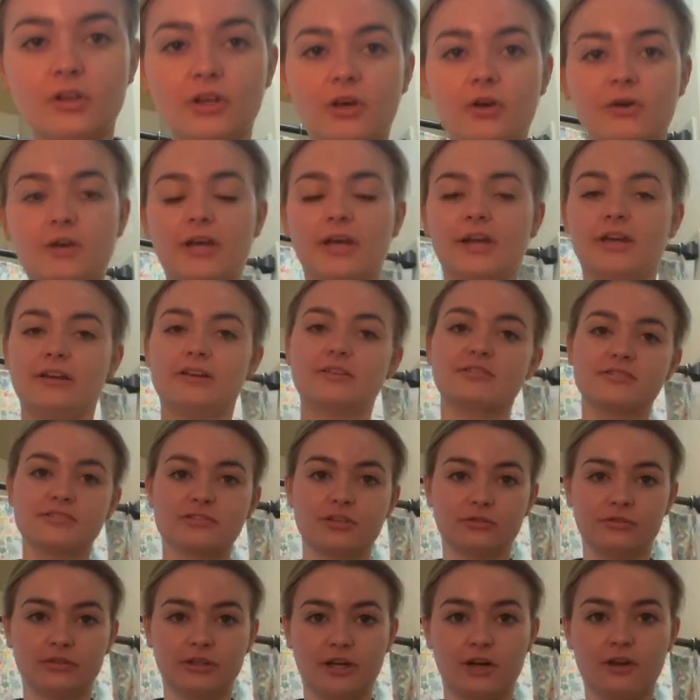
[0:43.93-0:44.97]
Okay, so
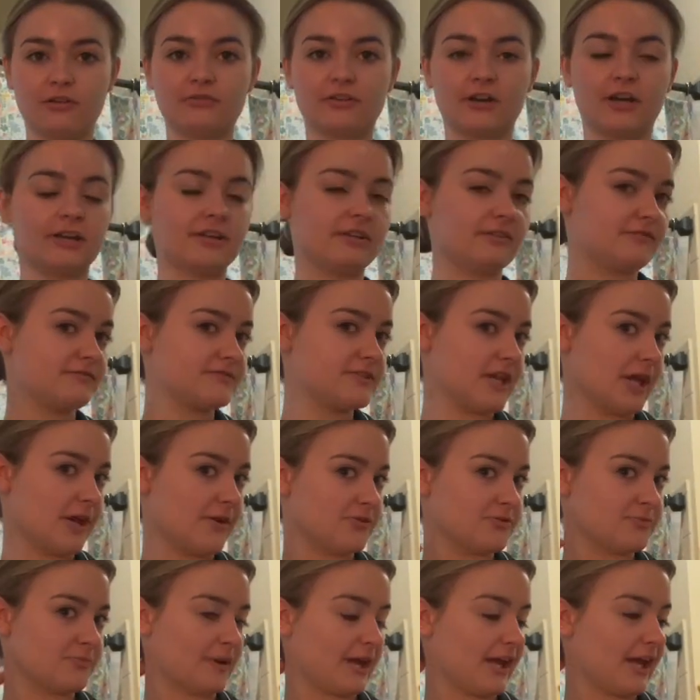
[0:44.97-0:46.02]
now I've kind of
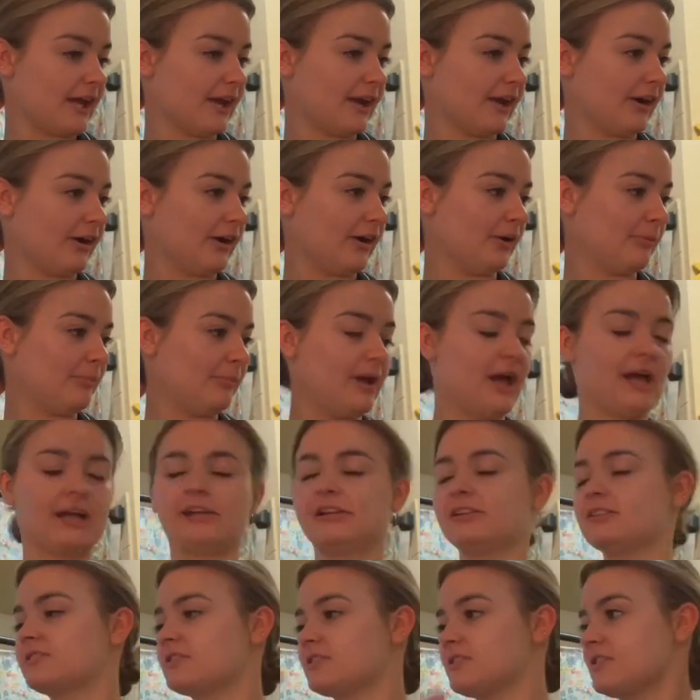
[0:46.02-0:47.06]
tamed my hair back
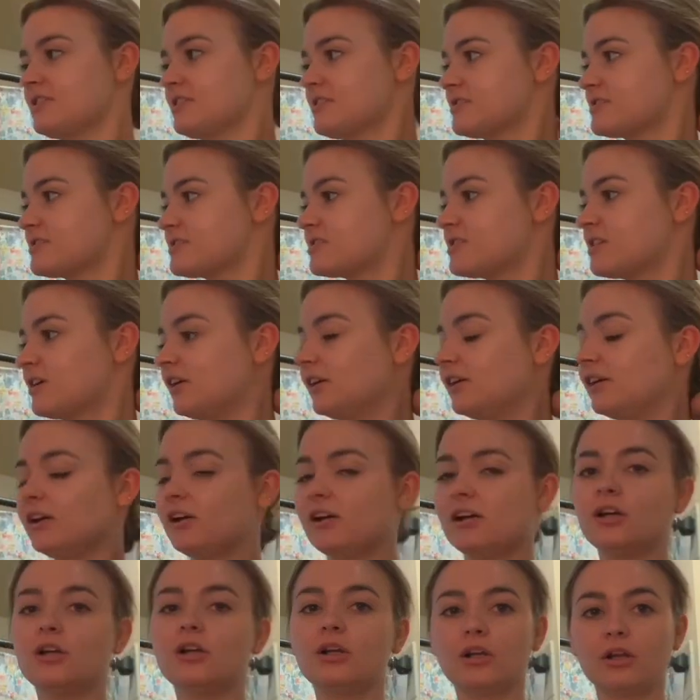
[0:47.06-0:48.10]
into this
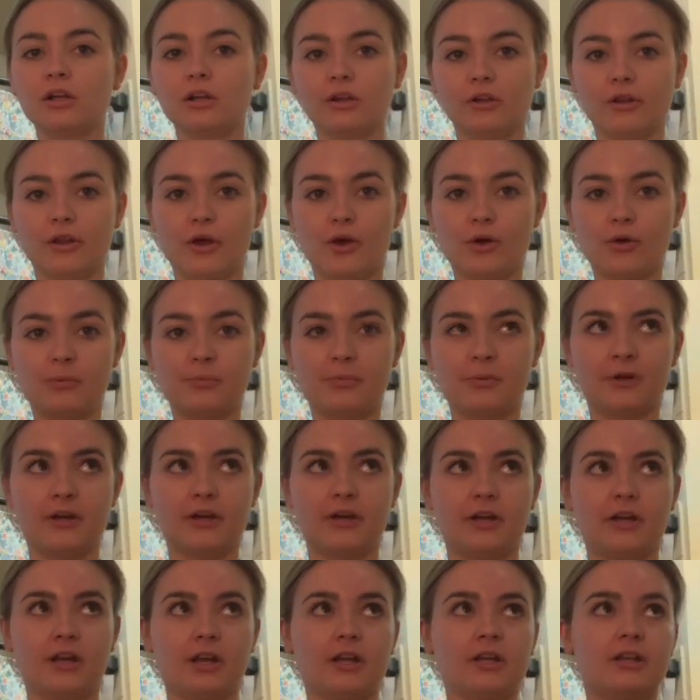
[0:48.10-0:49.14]
low bun
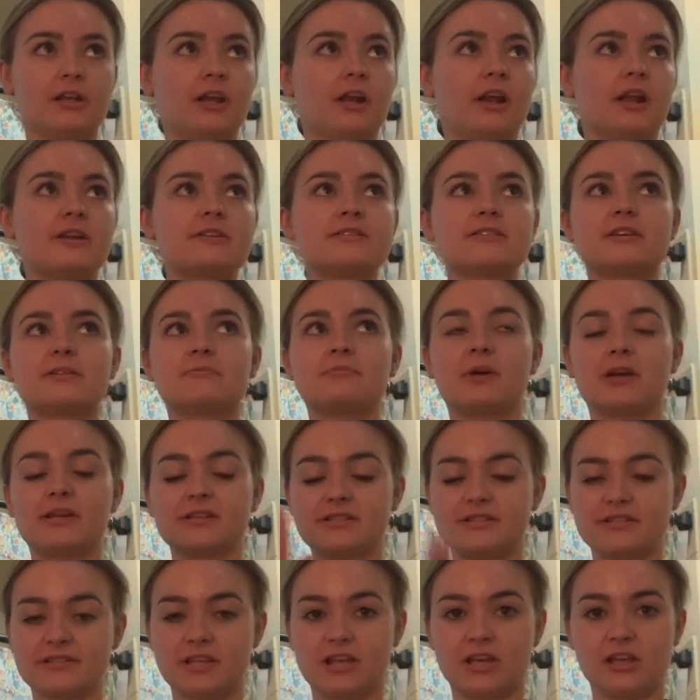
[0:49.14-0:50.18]
and I did my
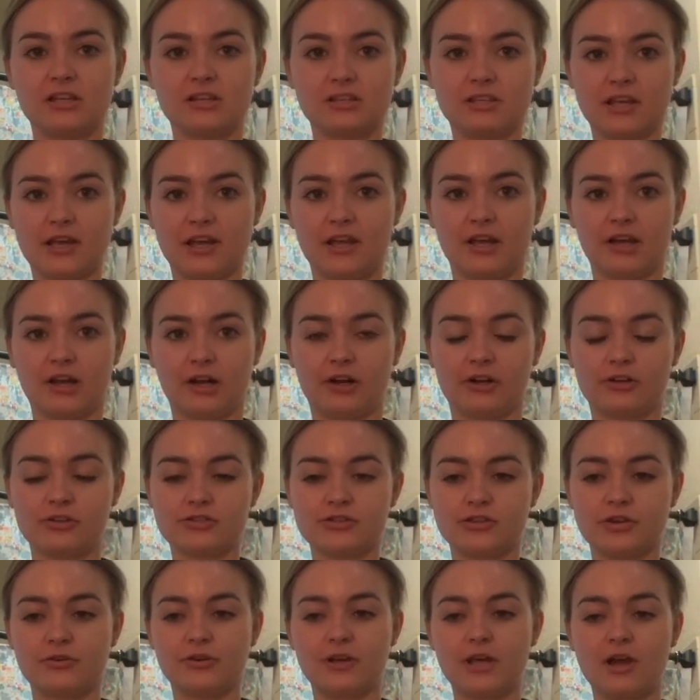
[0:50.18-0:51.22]
skincare.
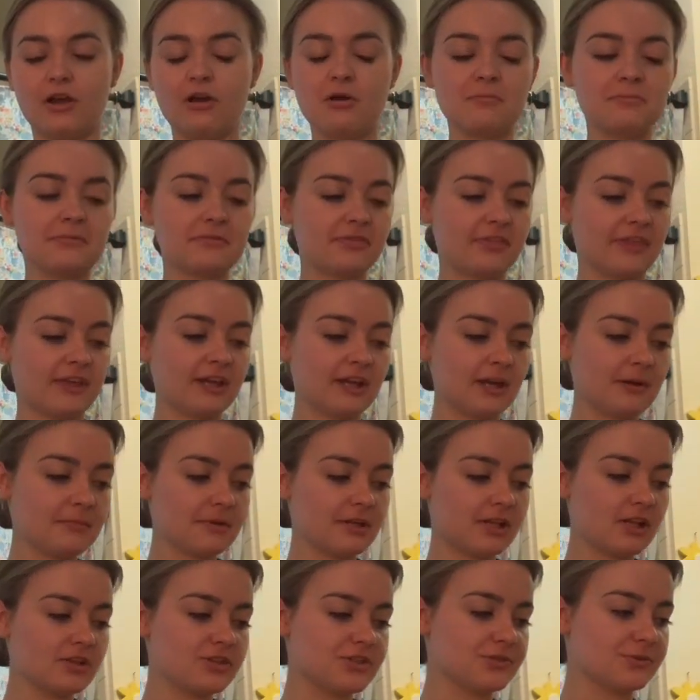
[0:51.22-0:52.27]
So now I think I'm
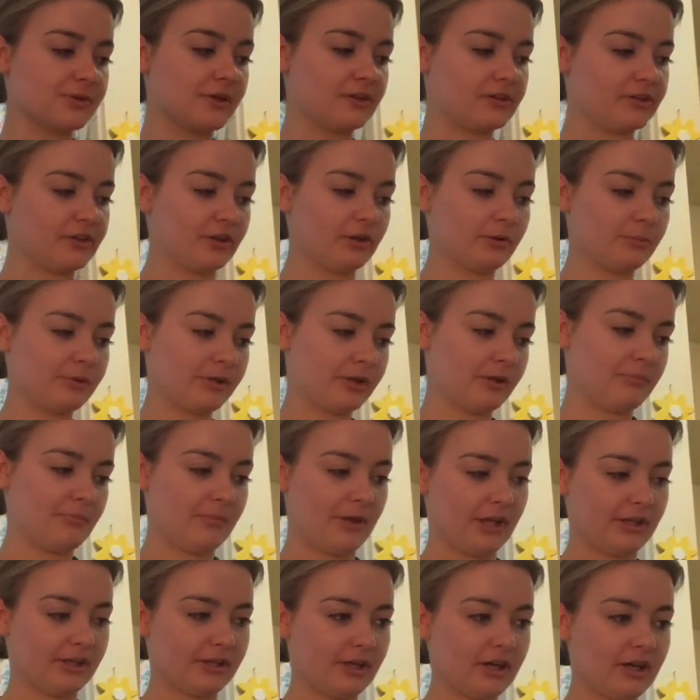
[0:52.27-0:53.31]
gonna do a little bit of
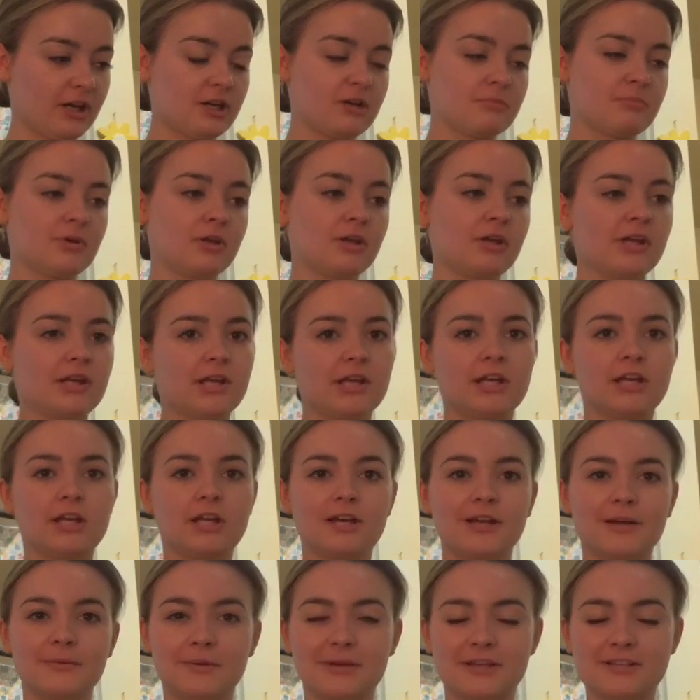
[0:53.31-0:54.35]
makeup
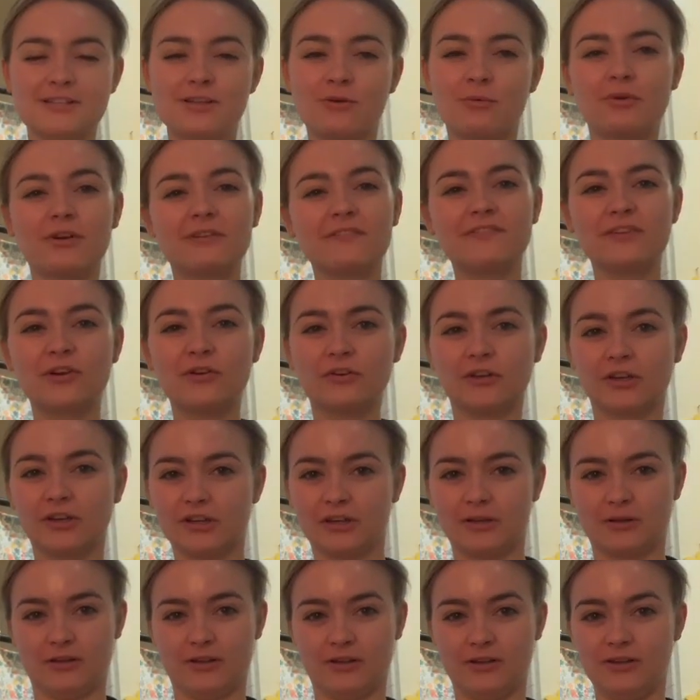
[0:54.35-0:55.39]
because I wanna feel
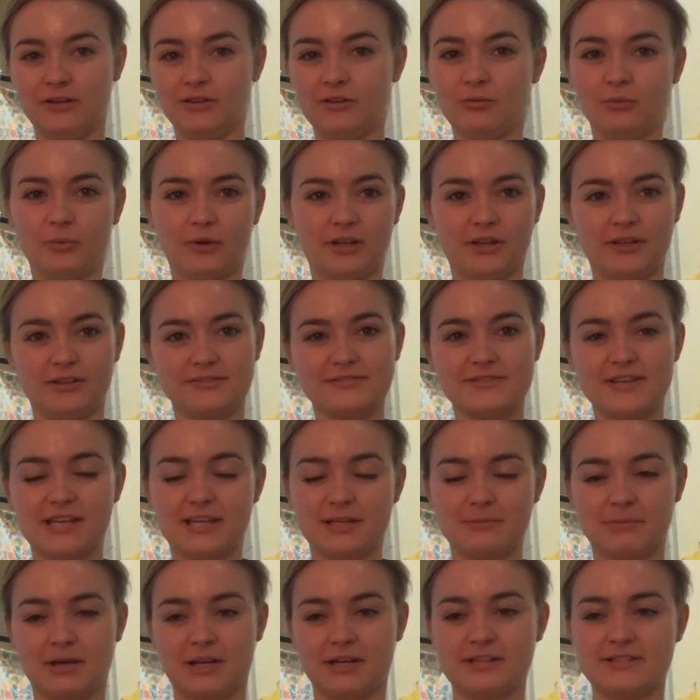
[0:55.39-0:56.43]
good when
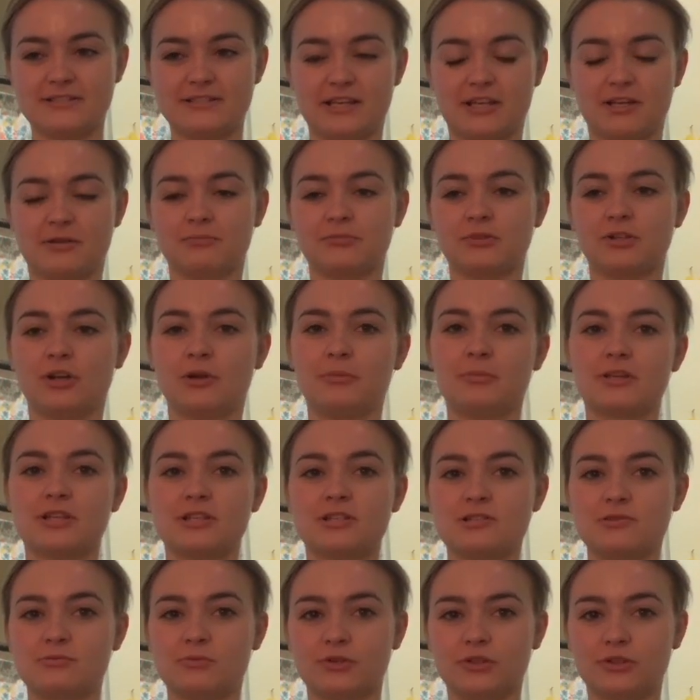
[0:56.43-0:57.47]
taking my exam, you know,
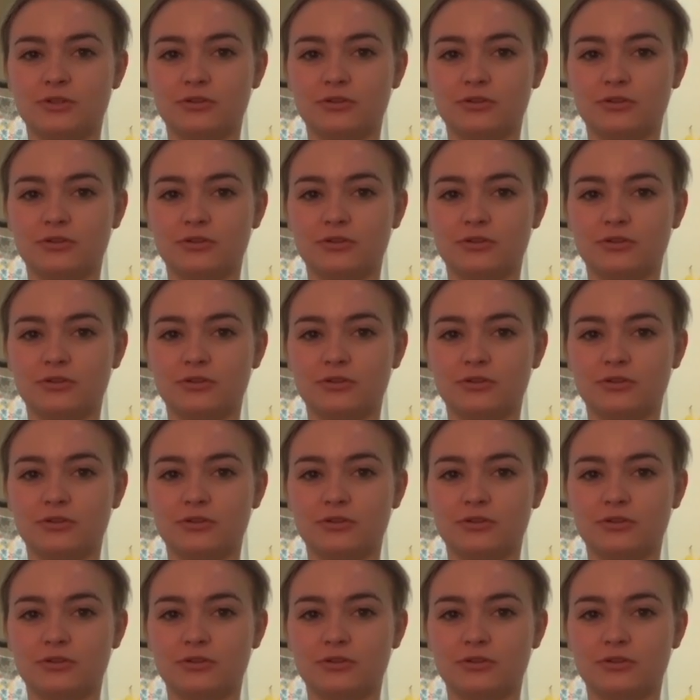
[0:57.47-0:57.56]
because when